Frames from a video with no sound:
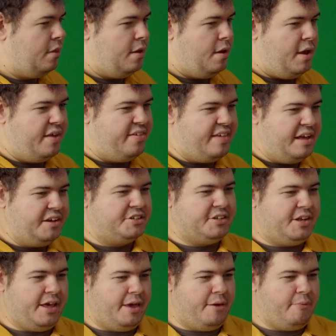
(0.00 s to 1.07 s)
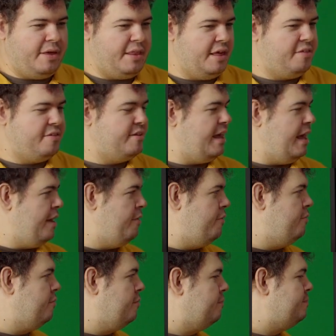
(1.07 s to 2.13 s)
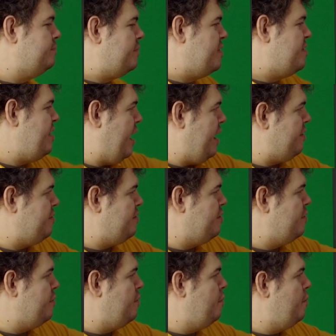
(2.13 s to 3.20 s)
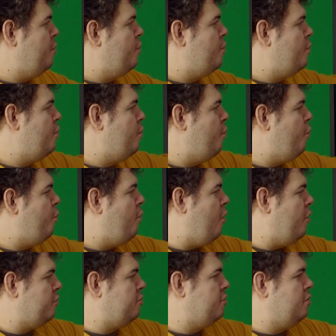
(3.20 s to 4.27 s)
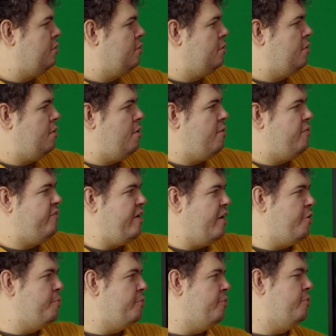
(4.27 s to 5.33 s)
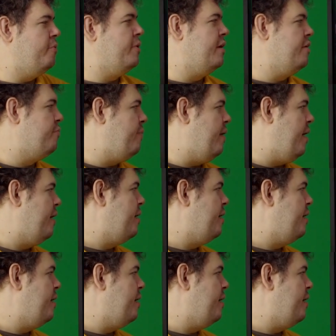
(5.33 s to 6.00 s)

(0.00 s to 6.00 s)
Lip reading: essentially, we need to now set what variable is where,